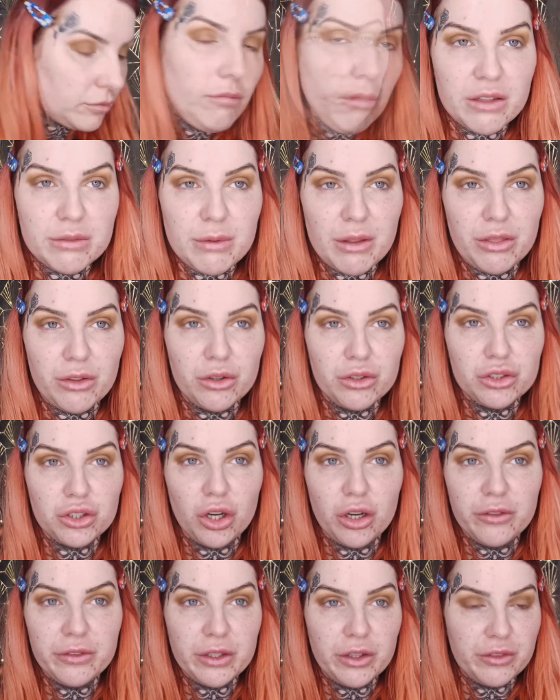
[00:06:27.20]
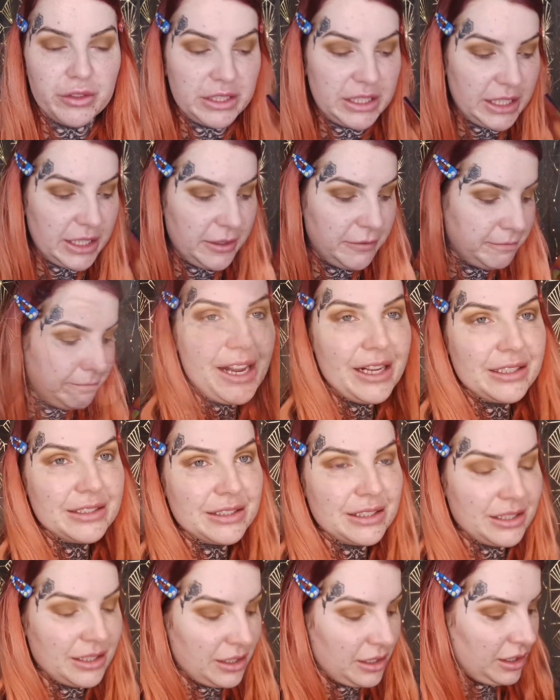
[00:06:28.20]
That's my third coffee of the day.
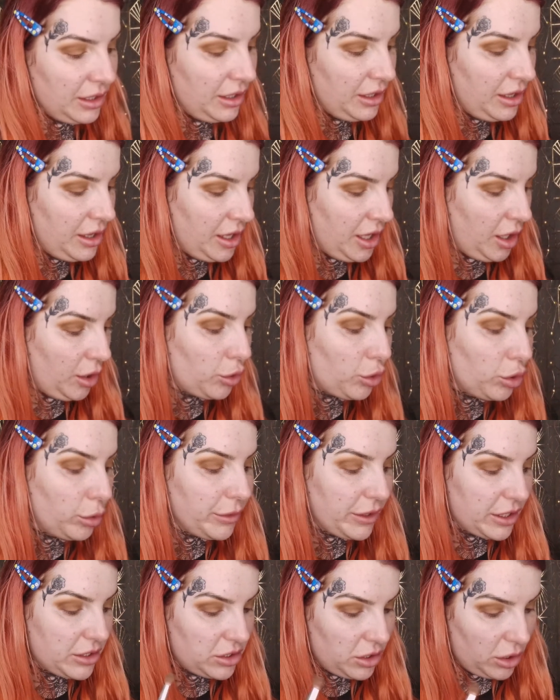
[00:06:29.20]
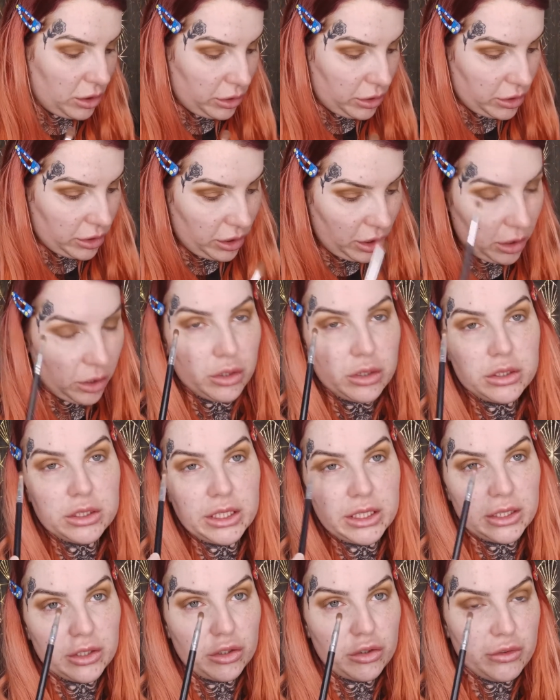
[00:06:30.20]
Next, I'm going with a darker colour
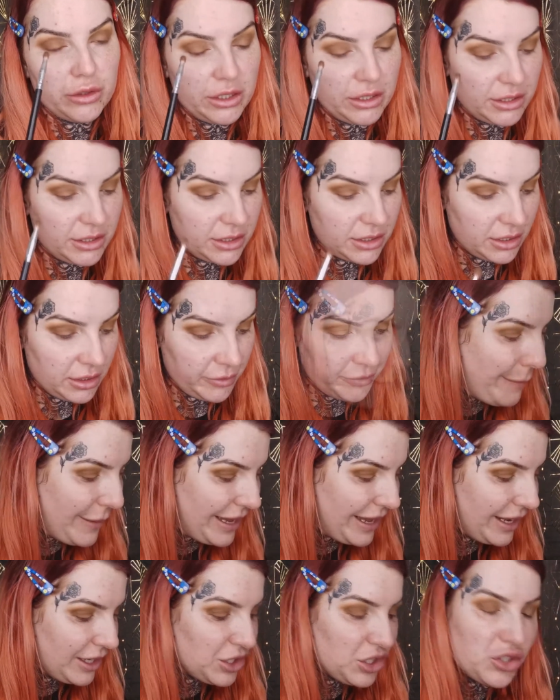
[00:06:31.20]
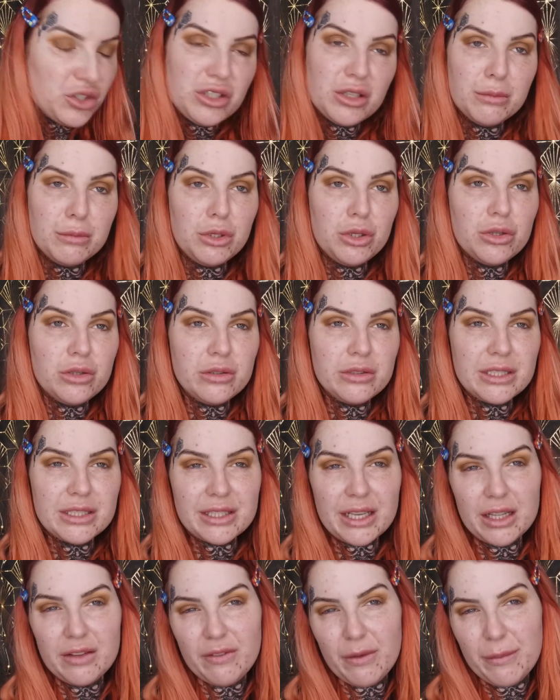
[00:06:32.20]
in the crease. I might actually use the Muse, it's
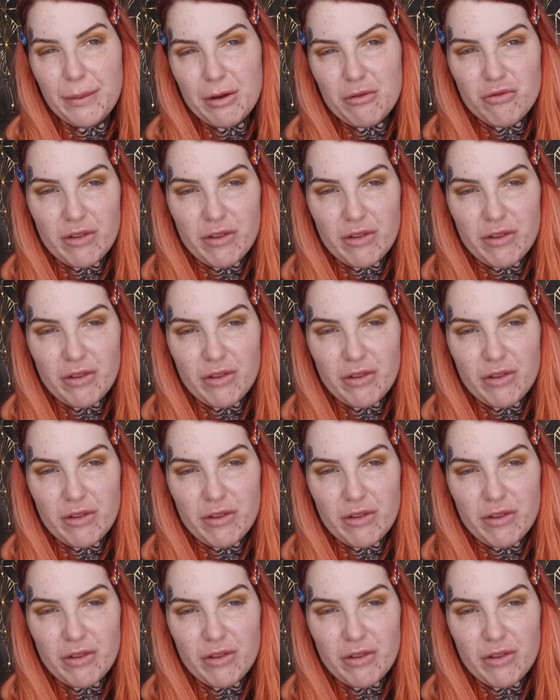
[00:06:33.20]
kind of a bit